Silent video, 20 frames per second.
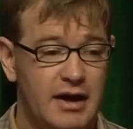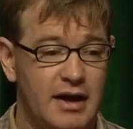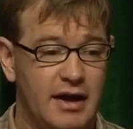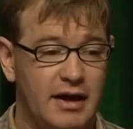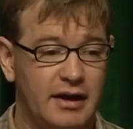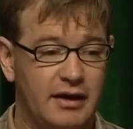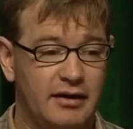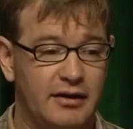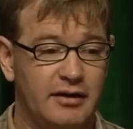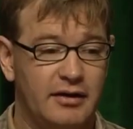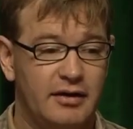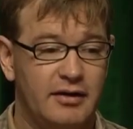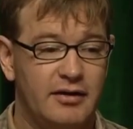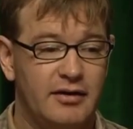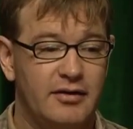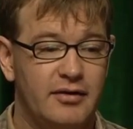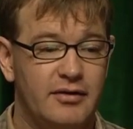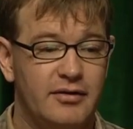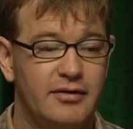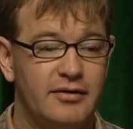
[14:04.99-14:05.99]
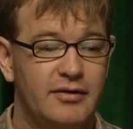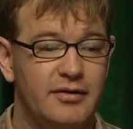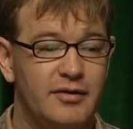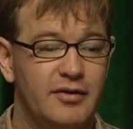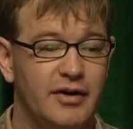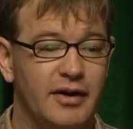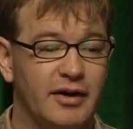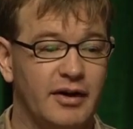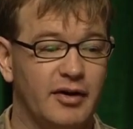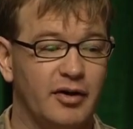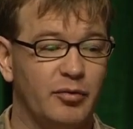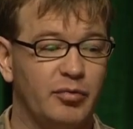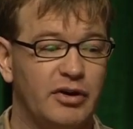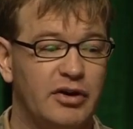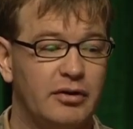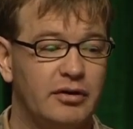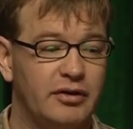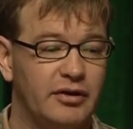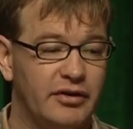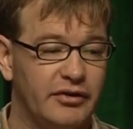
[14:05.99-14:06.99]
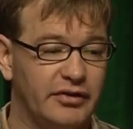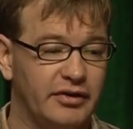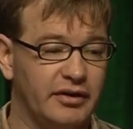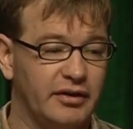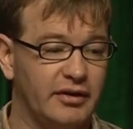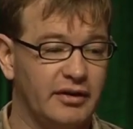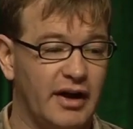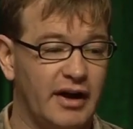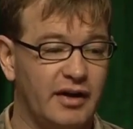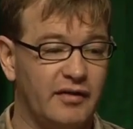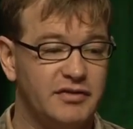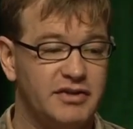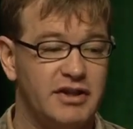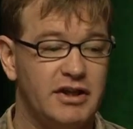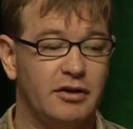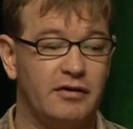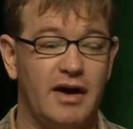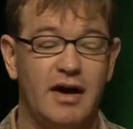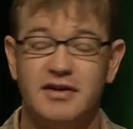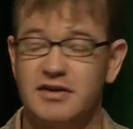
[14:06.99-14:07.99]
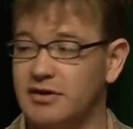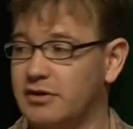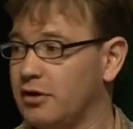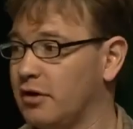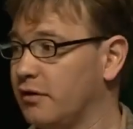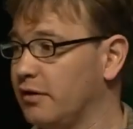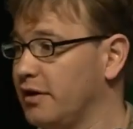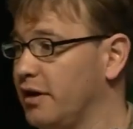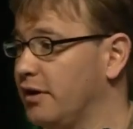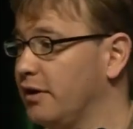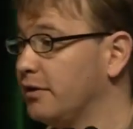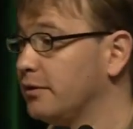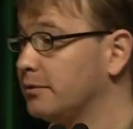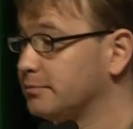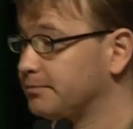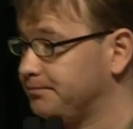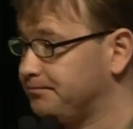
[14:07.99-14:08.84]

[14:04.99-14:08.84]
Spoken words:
And precuneus and IFG are anti-correlated,